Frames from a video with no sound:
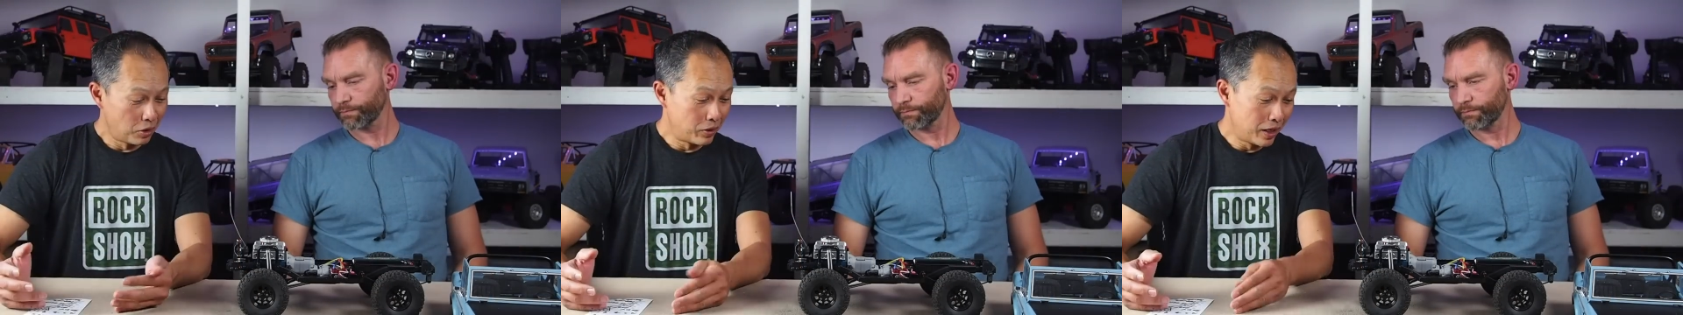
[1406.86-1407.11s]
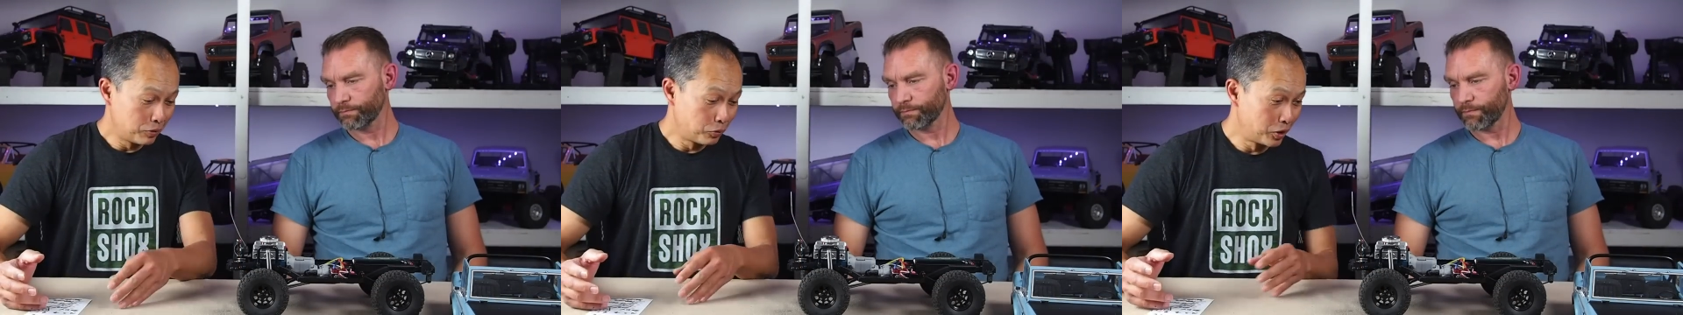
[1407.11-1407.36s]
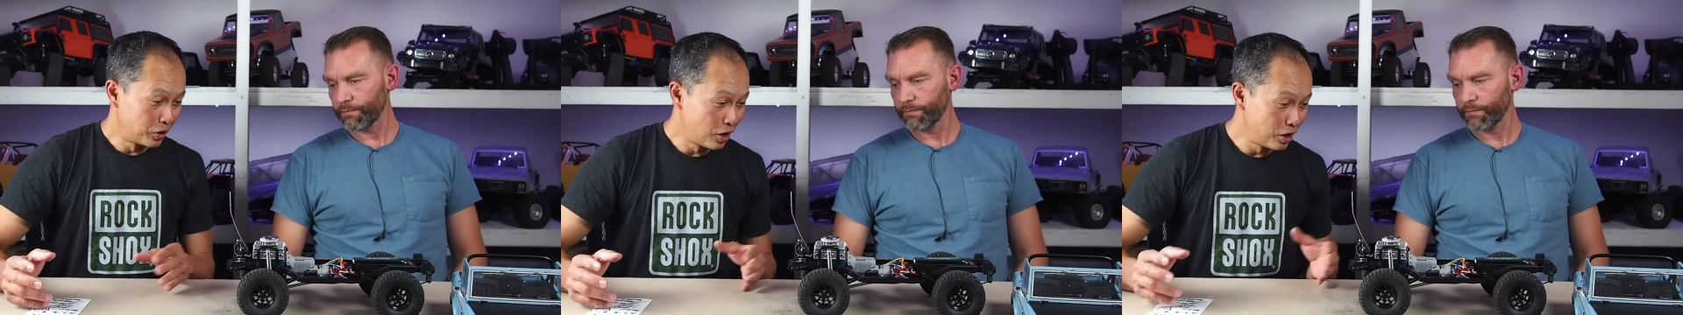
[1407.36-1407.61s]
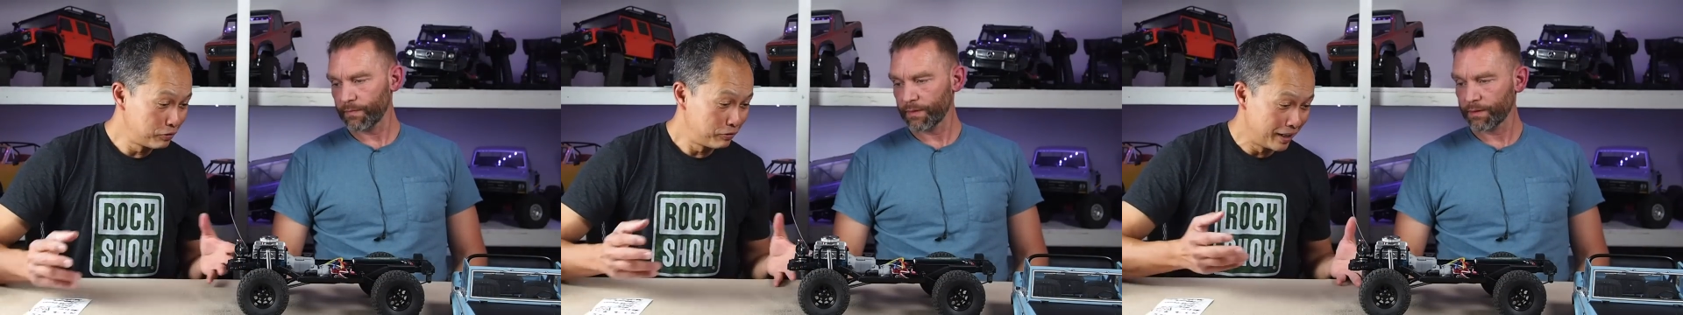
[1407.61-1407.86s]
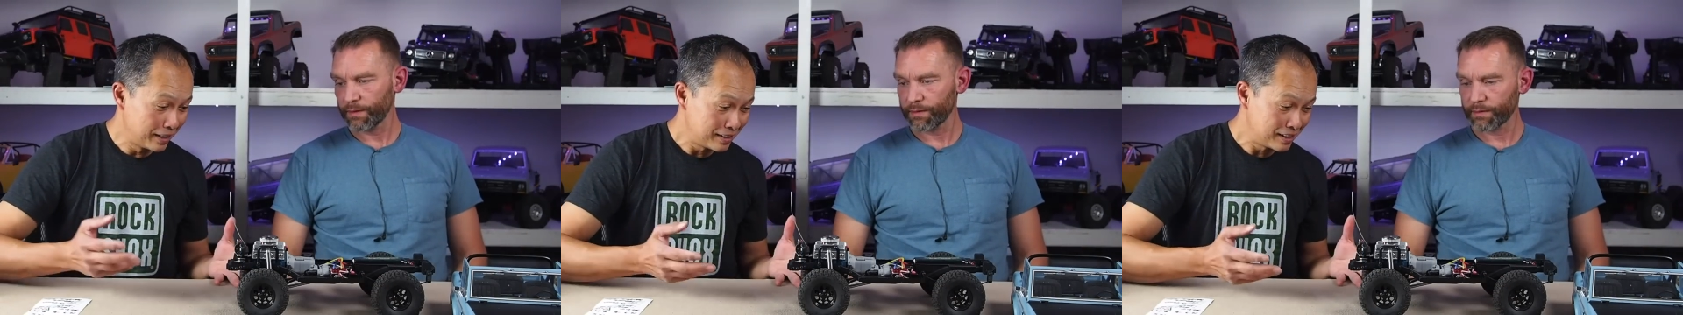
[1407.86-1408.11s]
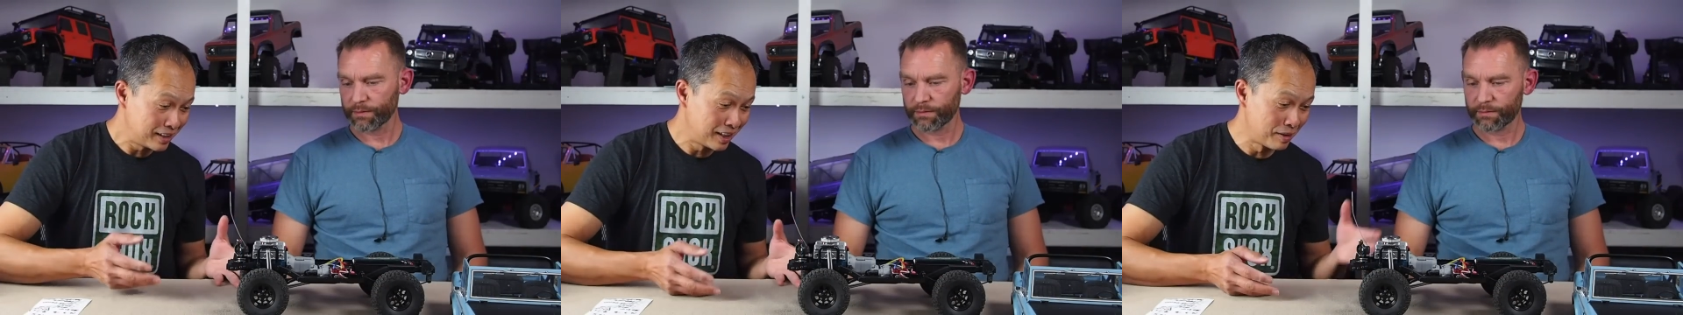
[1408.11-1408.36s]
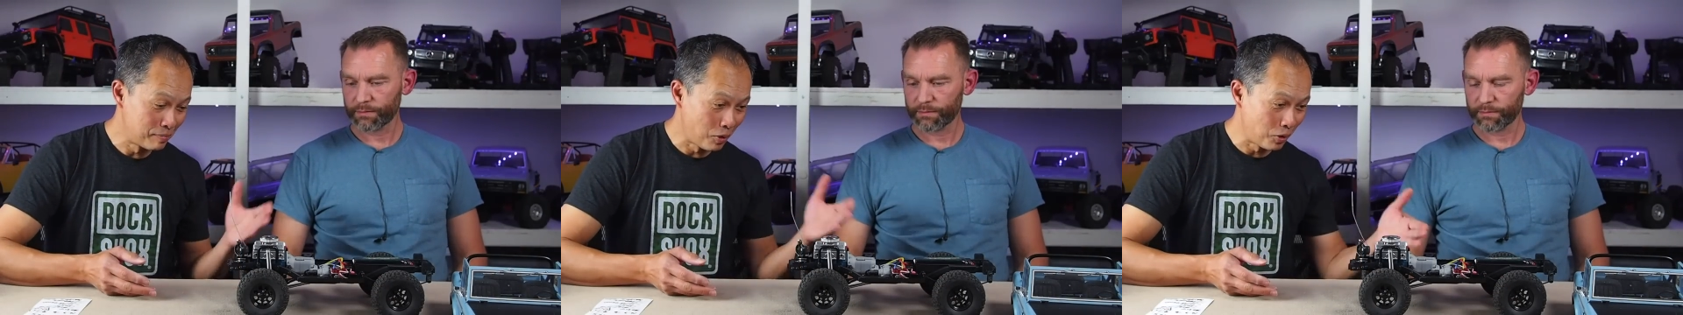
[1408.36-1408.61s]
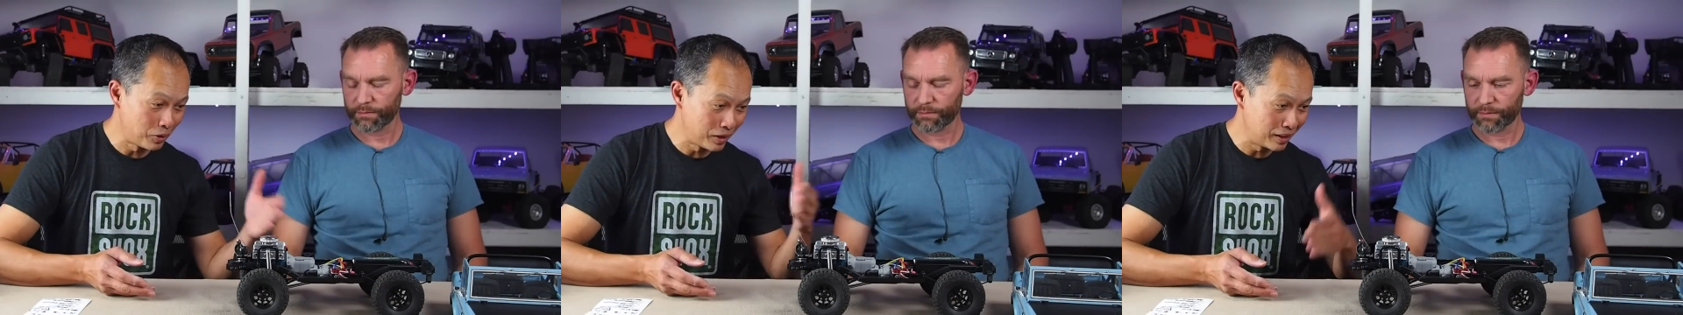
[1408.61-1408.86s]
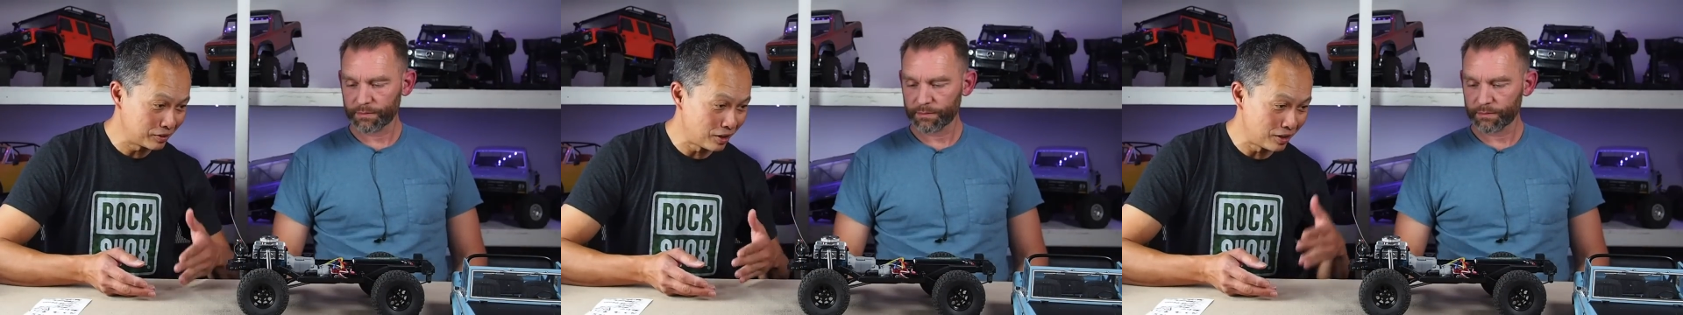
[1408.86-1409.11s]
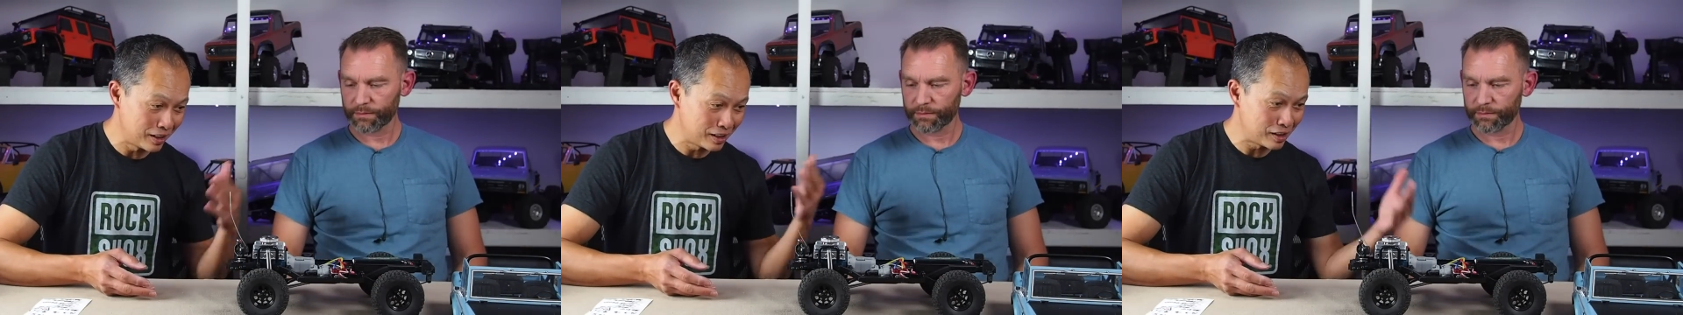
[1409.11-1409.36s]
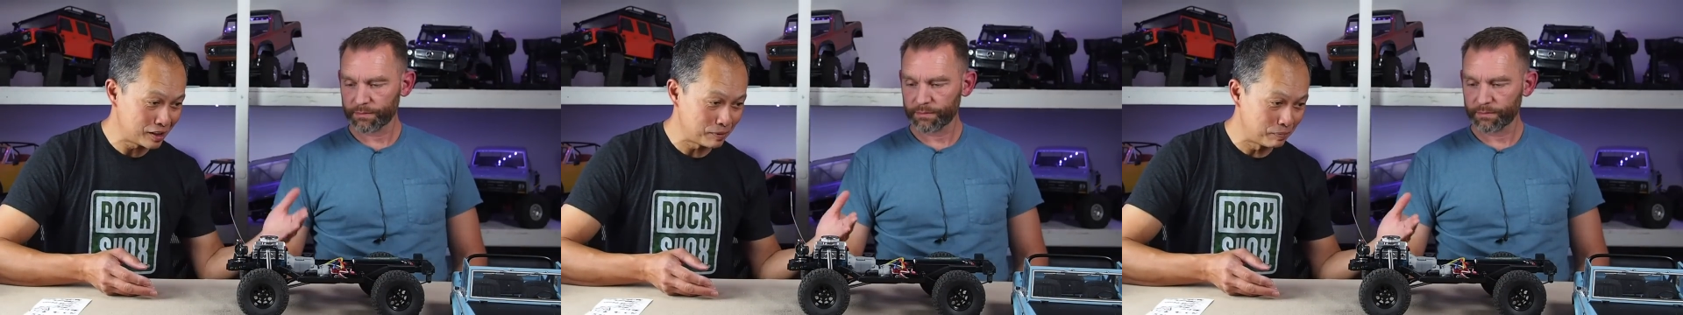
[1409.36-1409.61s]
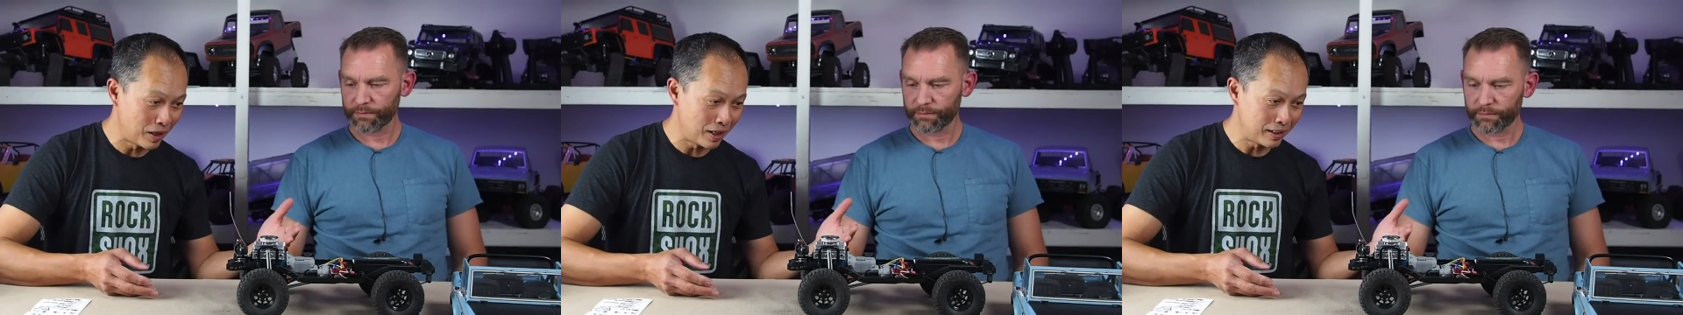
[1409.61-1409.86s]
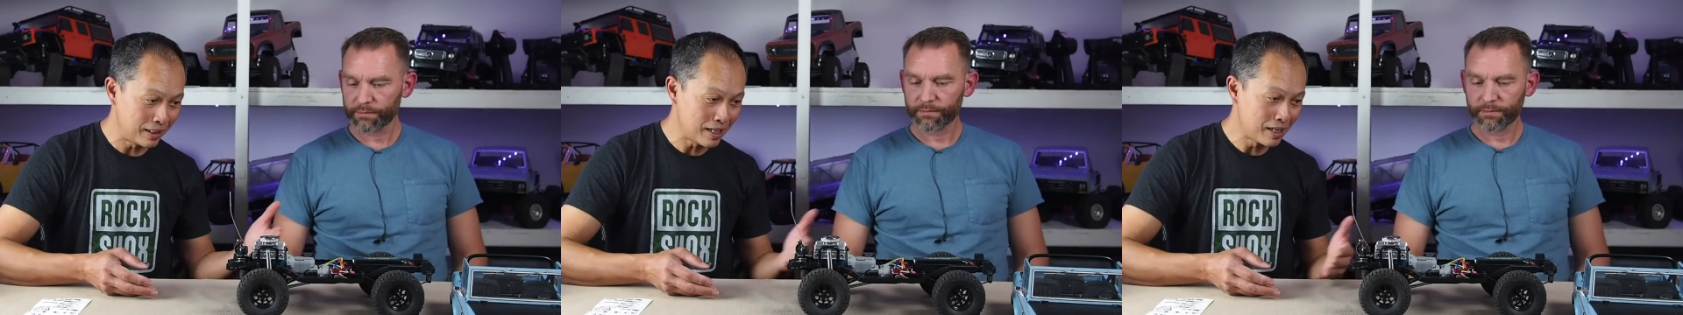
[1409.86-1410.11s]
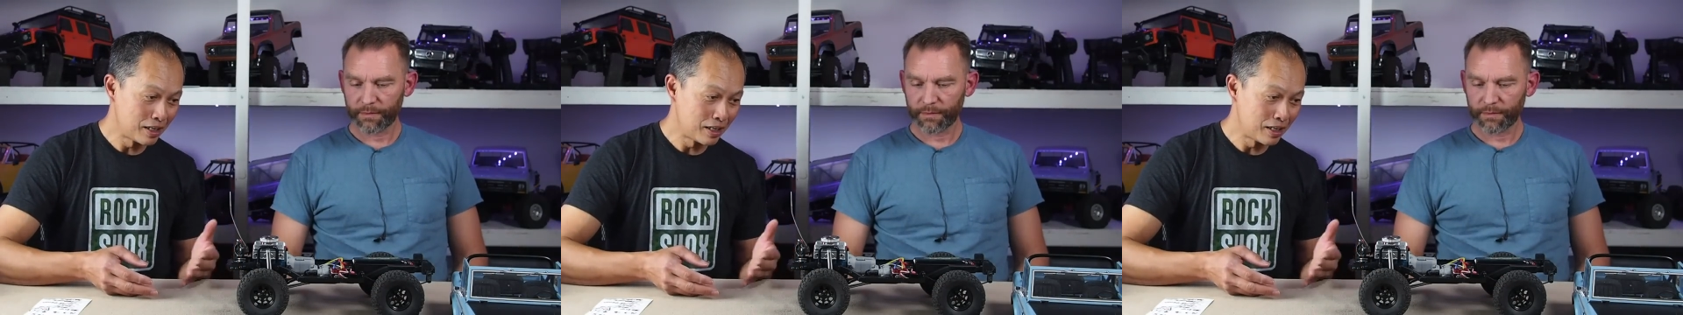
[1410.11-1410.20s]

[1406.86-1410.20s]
Speaker 1: right, we're all fits motor electronics body.